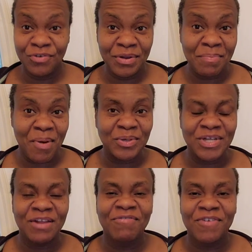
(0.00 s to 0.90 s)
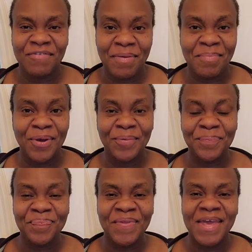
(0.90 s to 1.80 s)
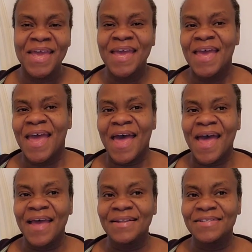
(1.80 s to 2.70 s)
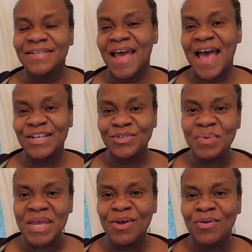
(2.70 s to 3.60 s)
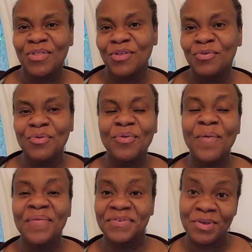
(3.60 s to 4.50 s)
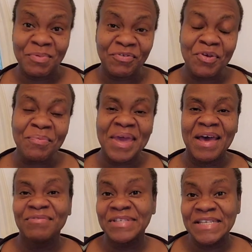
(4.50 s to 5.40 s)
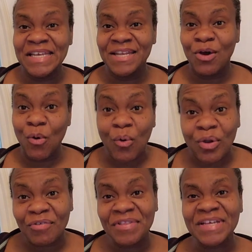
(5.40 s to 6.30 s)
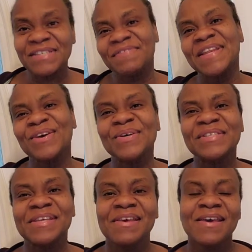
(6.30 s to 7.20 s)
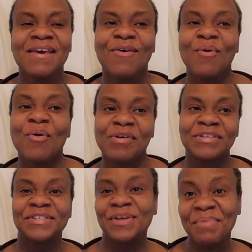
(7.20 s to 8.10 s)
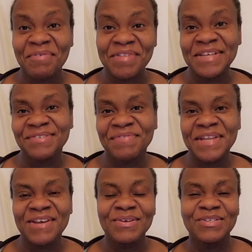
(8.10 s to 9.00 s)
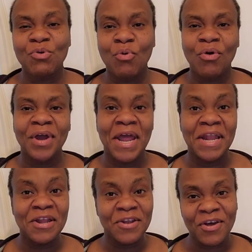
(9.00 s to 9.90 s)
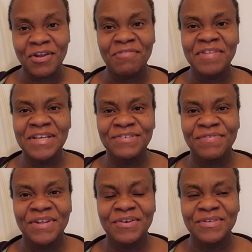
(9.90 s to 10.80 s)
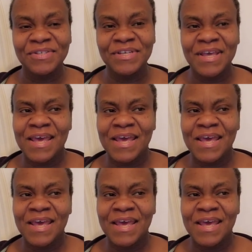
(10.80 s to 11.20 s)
during the month of November. And as we go through, some of you may have seen all of these videos, or some of these videos, or none of these videos.